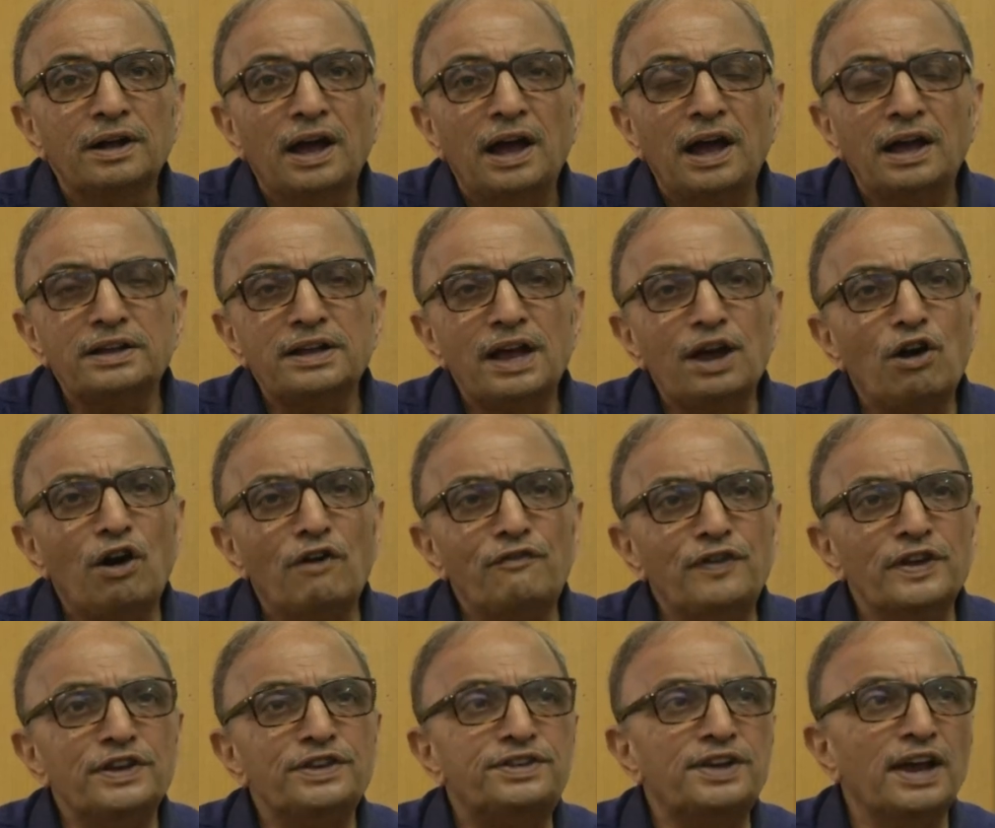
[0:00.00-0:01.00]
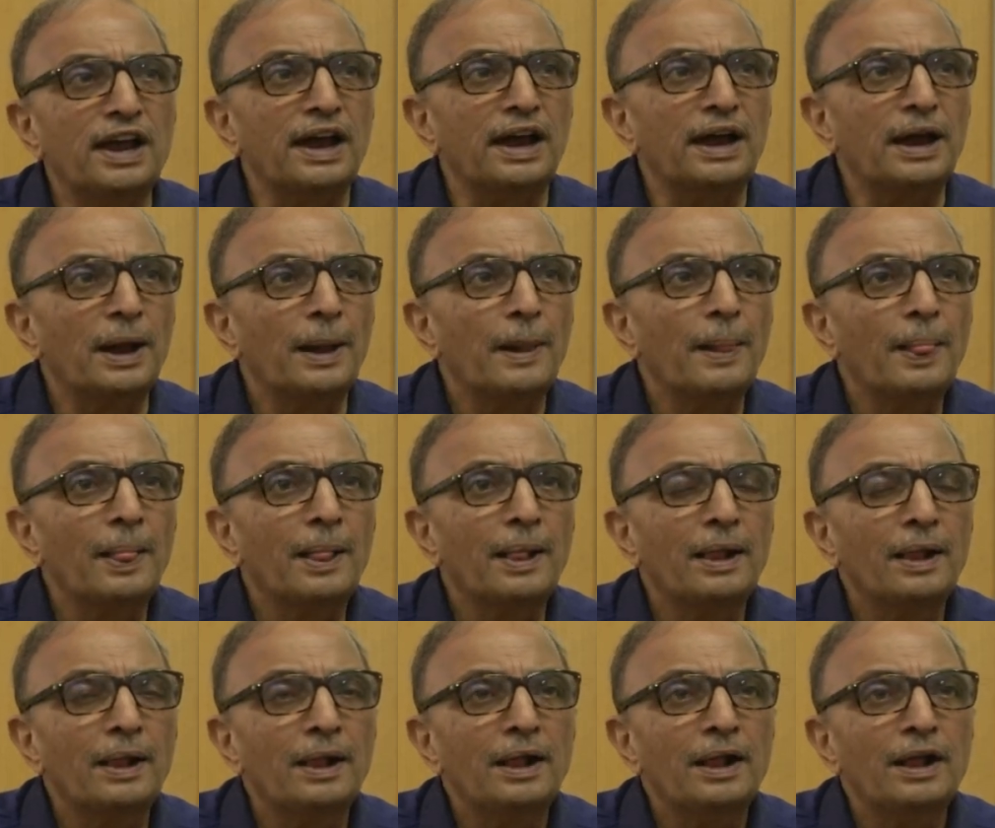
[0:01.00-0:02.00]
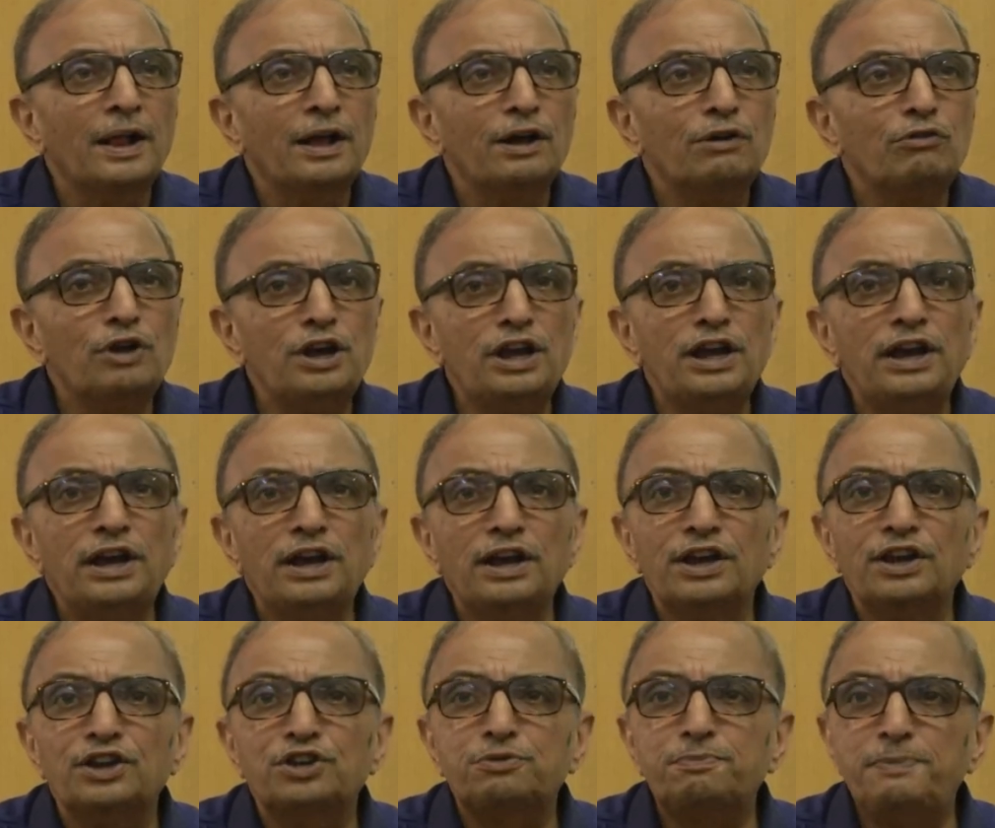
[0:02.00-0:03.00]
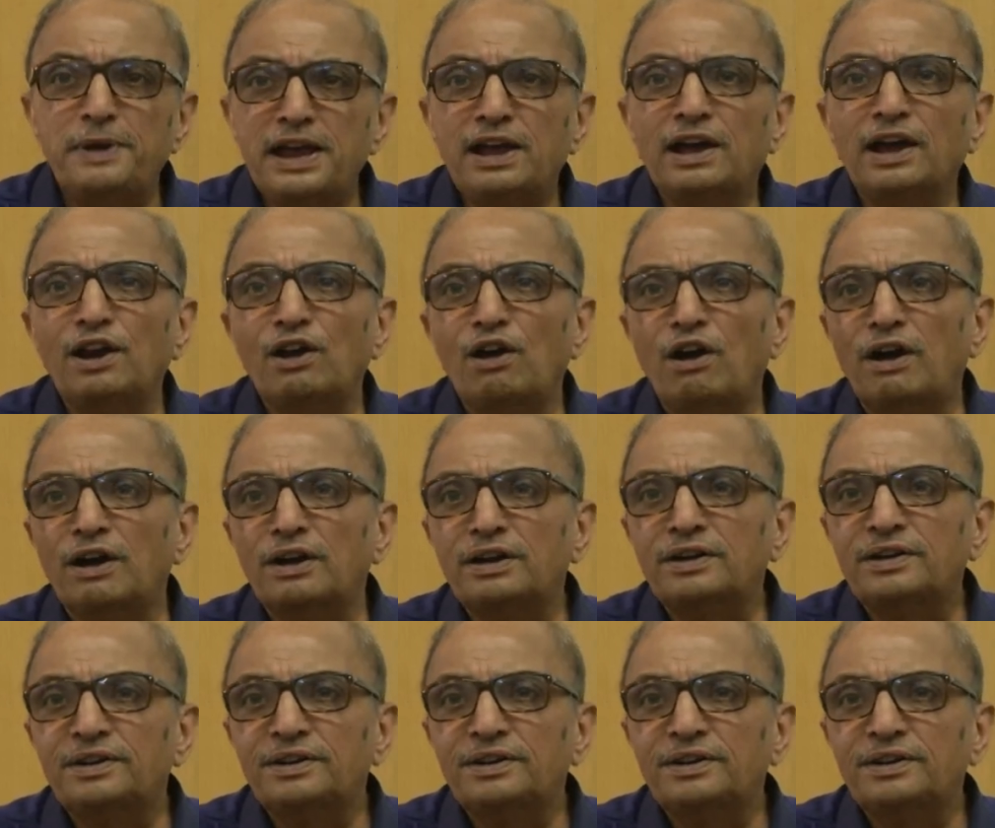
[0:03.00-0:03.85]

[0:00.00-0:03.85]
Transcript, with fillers: As I often say, we speak a lot,